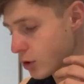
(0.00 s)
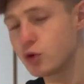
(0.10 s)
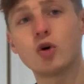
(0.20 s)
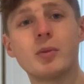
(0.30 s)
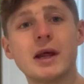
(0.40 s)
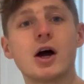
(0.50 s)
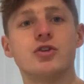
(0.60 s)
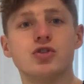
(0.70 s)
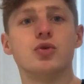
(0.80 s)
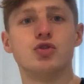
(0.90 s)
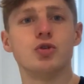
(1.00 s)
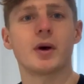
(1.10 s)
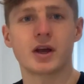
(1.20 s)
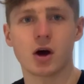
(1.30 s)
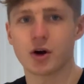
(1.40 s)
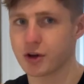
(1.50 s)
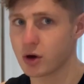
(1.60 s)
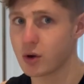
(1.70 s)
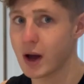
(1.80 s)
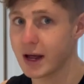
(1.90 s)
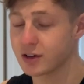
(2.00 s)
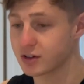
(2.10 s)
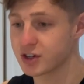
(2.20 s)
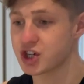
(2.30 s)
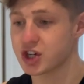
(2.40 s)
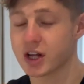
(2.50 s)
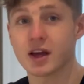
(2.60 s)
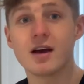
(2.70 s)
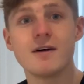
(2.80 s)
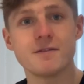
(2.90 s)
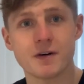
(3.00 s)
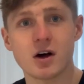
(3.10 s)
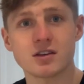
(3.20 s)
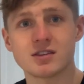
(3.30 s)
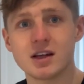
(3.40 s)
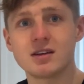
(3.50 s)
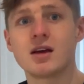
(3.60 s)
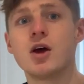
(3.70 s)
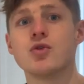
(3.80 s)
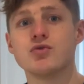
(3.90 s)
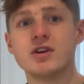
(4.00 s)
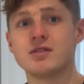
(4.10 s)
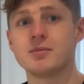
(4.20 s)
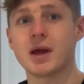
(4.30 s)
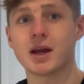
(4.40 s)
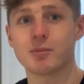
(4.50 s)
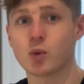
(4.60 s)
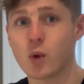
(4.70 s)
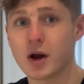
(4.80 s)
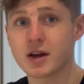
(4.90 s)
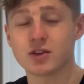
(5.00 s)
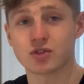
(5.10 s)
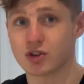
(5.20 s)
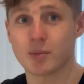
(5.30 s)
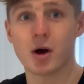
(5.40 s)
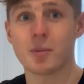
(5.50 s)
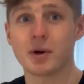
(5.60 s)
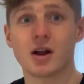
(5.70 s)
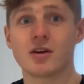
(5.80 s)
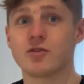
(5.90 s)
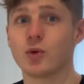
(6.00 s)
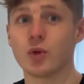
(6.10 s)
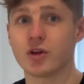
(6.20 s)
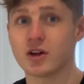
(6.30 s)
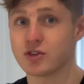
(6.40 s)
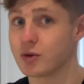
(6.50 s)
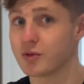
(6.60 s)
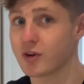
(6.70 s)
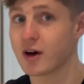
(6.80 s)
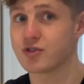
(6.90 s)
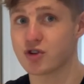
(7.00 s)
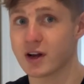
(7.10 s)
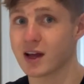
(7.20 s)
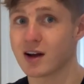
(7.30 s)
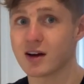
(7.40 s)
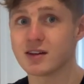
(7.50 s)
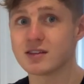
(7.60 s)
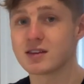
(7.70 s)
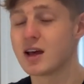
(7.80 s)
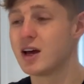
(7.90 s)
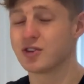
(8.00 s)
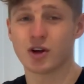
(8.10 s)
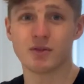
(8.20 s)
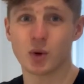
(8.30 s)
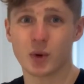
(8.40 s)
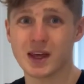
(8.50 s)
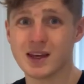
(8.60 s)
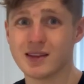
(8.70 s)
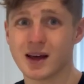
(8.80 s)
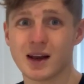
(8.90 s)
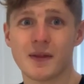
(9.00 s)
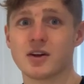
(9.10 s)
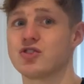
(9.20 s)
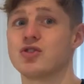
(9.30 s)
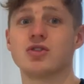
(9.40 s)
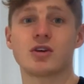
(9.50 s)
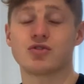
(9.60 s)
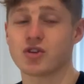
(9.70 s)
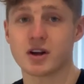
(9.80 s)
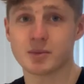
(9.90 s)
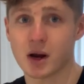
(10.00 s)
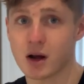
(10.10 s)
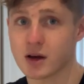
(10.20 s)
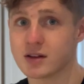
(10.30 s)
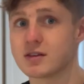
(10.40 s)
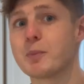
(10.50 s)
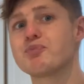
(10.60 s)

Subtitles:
Normally I do my cardio and conditioning fasted. Reason being, number one, is because I'm up at like 4:30 or 5 training clients. Don't really want to eat then, and then as soon as I've trained my clients,